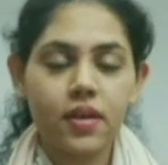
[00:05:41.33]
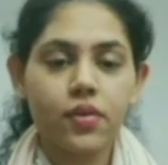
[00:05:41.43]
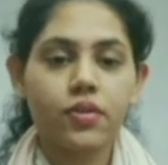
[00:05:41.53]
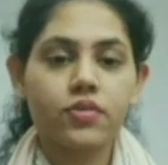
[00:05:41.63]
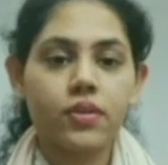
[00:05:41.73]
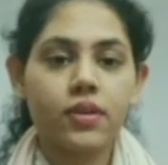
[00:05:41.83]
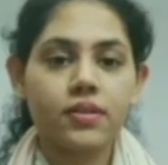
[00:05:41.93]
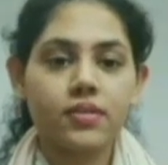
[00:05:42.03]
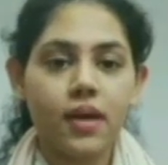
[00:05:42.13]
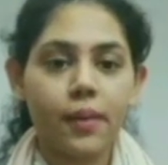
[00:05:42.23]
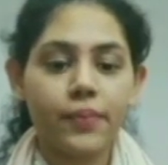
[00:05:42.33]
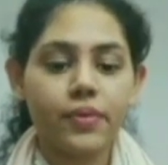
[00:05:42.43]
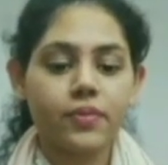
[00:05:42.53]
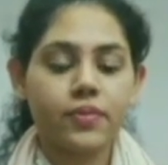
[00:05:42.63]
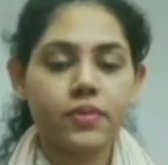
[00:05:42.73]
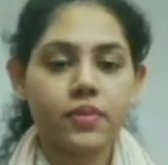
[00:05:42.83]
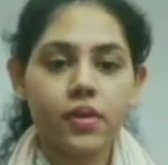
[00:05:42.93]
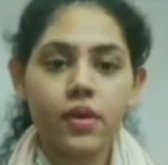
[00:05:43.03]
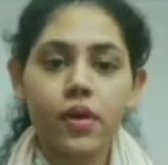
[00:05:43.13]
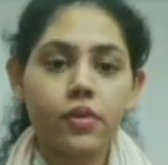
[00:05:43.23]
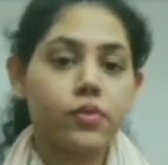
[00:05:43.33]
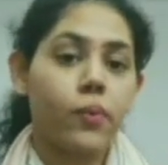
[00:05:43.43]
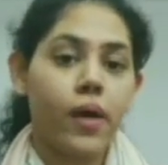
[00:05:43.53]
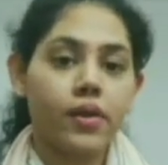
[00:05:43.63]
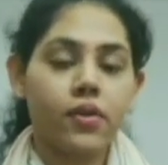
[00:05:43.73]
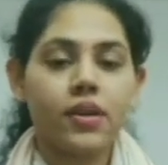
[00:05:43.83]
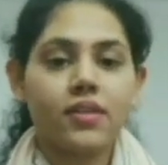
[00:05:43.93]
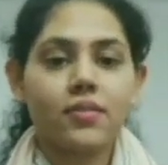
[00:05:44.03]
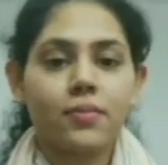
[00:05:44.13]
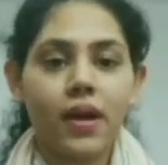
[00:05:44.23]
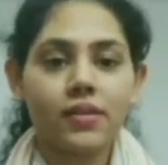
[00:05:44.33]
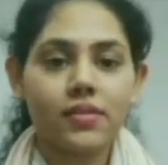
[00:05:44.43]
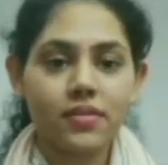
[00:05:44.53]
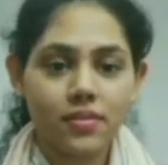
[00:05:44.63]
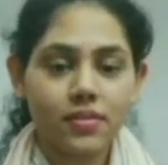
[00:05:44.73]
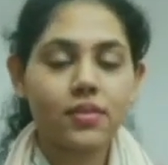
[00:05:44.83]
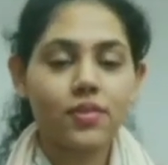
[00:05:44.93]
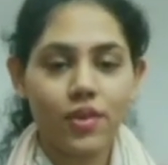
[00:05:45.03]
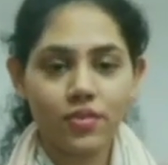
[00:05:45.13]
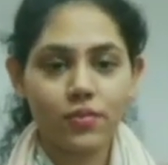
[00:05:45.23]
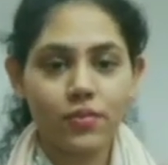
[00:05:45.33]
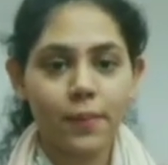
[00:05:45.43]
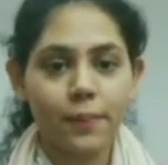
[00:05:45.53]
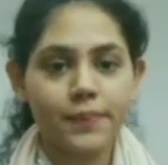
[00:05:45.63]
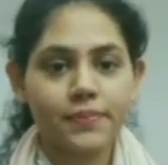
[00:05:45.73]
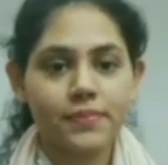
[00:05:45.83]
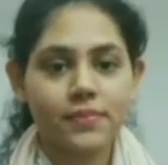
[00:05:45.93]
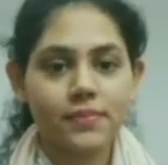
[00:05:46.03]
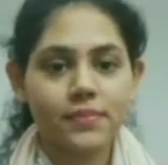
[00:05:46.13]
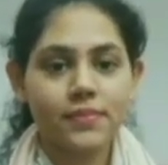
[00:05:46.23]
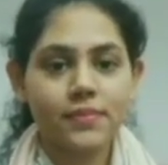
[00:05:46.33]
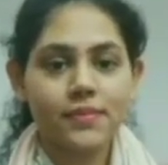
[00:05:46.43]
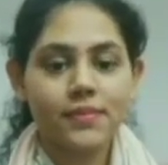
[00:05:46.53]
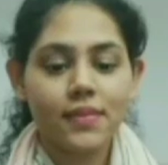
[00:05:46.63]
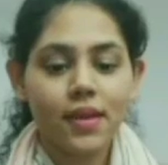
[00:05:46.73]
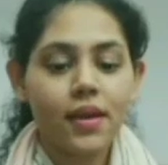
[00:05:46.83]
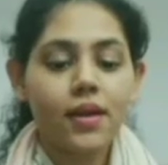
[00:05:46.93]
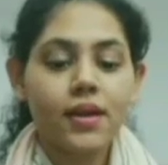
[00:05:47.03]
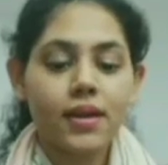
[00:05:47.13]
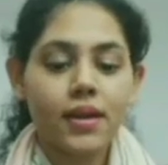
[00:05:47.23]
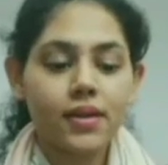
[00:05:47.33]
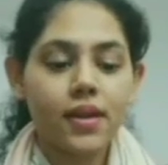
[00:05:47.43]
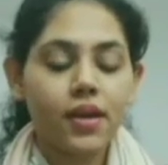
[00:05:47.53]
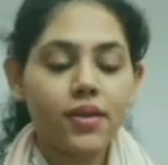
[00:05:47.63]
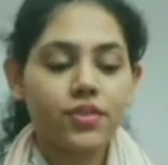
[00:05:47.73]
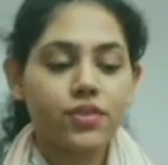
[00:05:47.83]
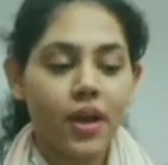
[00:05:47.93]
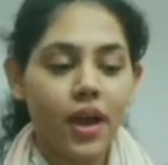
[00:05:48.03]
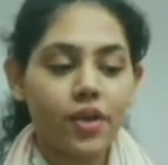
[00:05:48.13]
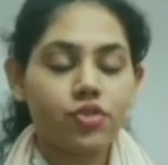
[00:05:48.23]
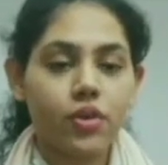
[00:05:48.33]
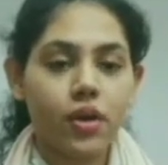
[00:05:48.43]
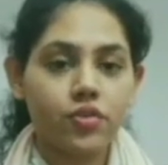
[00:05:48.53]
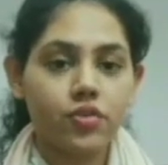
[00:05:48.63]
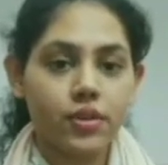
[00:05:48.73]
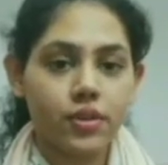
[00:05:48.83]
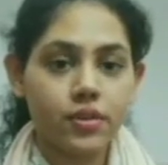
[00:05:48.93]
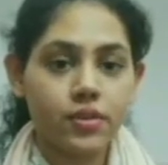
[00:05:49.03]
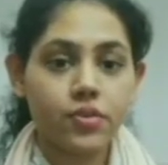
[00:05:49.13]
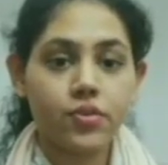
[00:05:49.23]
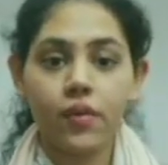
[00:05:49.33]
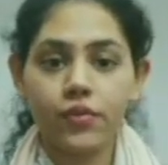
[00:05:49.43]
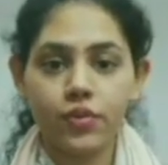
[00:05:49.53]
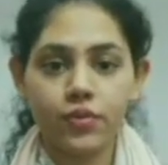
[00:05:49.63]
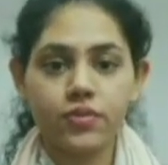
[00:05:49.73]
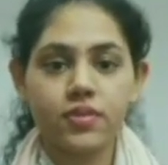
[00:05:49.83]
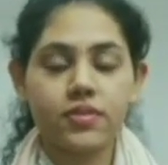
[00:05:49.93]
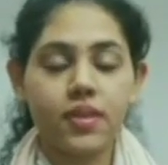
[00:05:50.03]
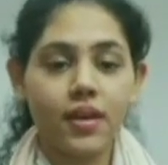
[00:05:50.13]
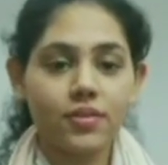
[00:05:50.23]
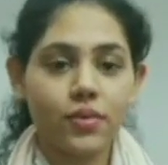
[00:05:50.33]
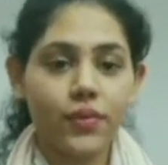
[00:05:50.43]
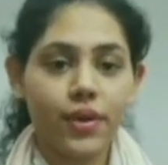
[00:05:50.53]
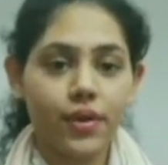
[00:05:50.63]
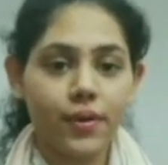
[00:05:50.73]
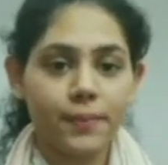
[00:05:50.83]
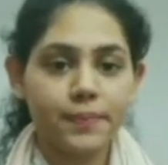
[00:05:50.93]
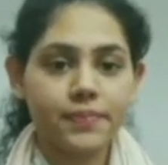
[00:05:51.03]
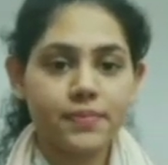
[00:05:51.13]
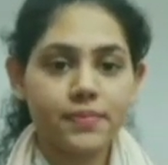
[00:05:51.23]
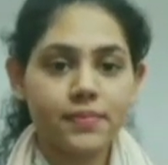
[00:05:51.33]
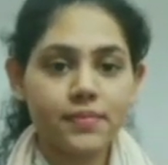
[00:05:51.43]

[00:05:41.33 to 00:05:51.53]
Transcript: These are also an examples. So why not let's practice the rest of them. India is a dash country. You have to use the size over here.